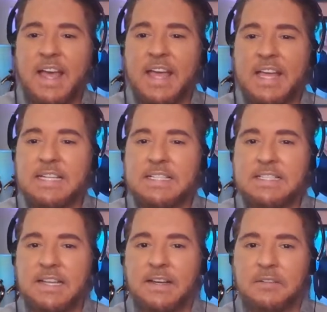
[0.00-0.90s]

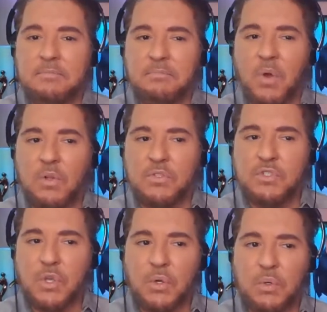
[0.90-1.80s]
And um,
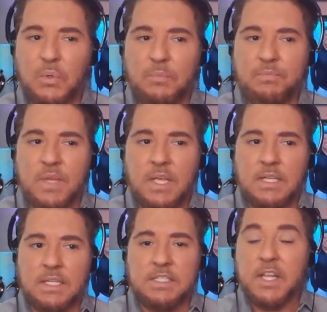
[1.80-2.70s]
also,
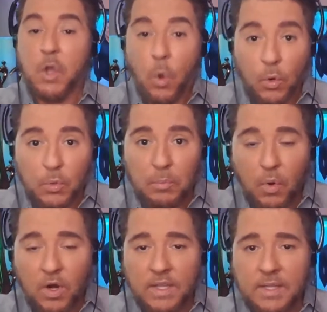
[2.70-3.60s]
let's see, Corner
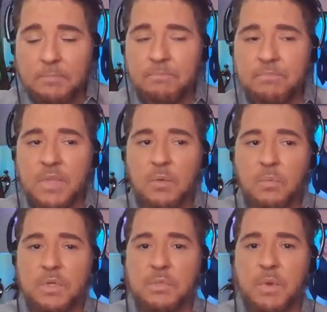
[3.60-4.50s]
Boy
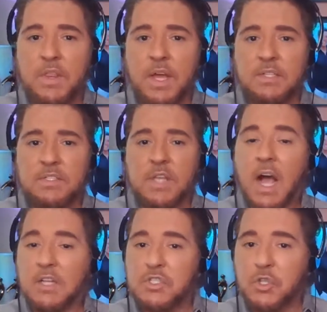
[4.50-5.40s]
was with us,
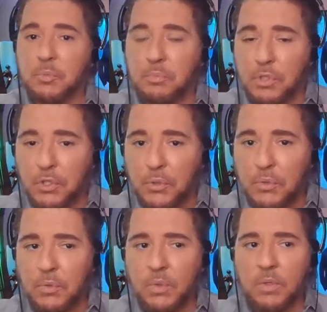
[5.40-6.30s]
Oscar
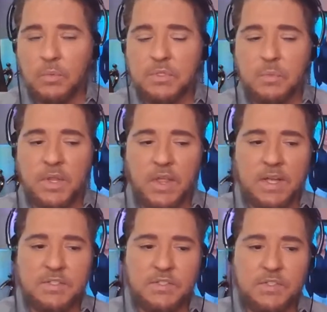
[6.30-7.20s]
Blue was with
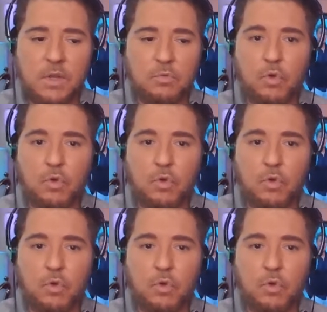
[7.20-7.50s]
us.